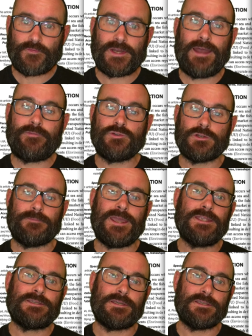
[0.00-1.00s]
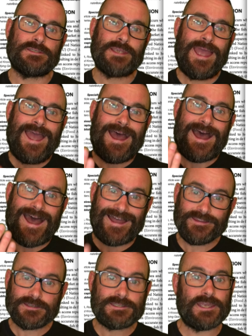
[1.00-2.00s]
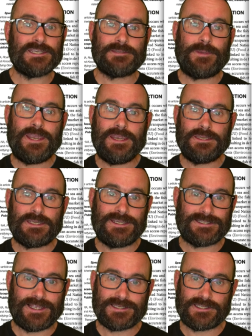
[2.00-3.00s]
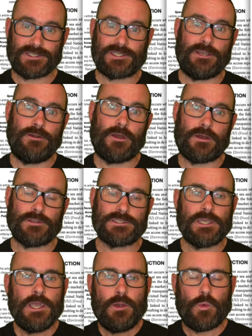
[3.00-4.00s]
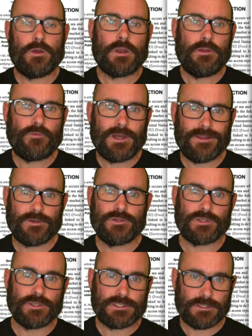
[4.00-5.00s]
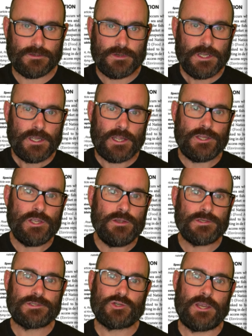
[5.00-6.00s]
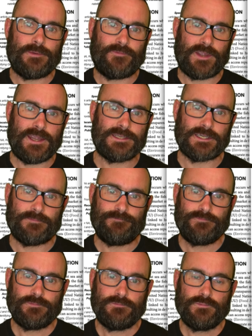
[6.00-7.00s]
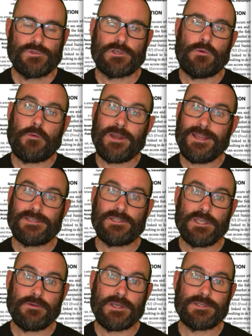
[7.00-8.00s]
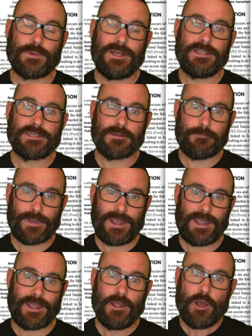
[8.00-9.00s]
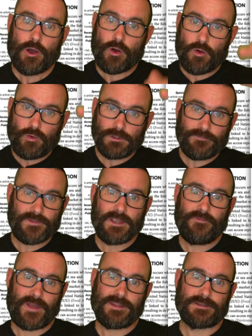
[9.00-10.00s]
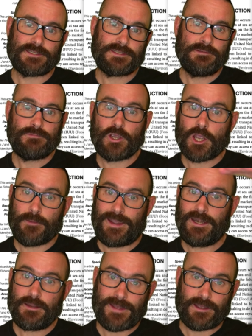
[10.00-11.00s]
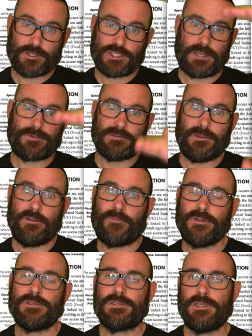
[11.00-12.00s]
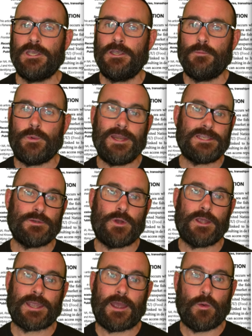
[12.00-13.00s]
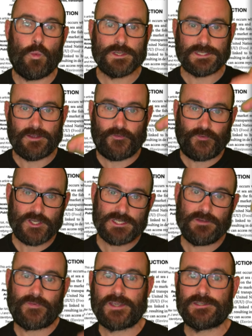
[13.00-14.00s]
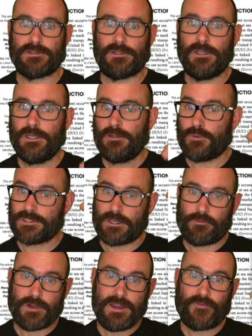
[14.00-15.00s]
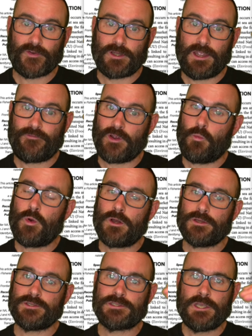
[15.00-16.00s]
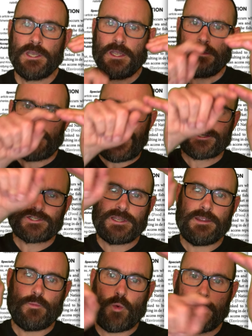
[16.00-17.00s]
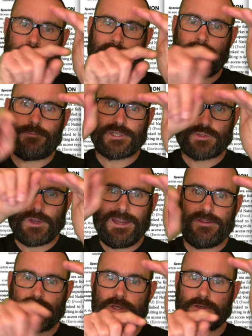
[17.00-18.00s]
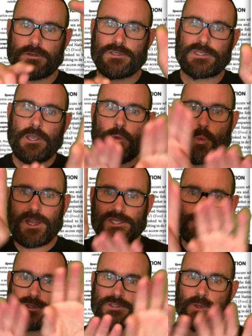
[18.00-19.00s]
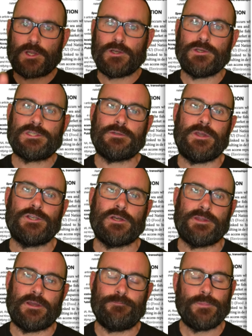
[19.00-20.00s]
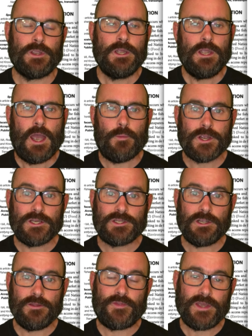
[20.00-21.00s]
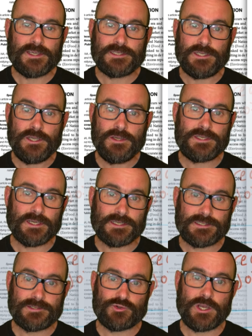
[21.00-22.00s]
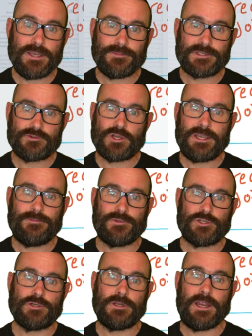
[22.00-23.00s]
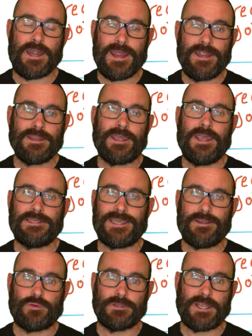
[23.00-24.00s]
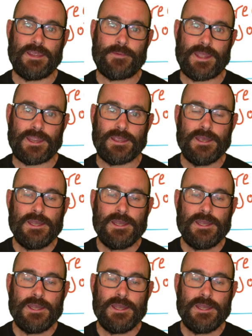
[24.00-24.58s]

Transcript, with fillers: five hundred meters and their speed is less than two knots, we're going to write those onto a new stream of data. So what we need to do is we need to compare all of the events that come in about a ship's movements. We need to work out, was it a fishing vessel, was it a reefer? If it was, actually work out between those which ones were close to each other. And we're going to do this using a stream stream join in K S Q L D B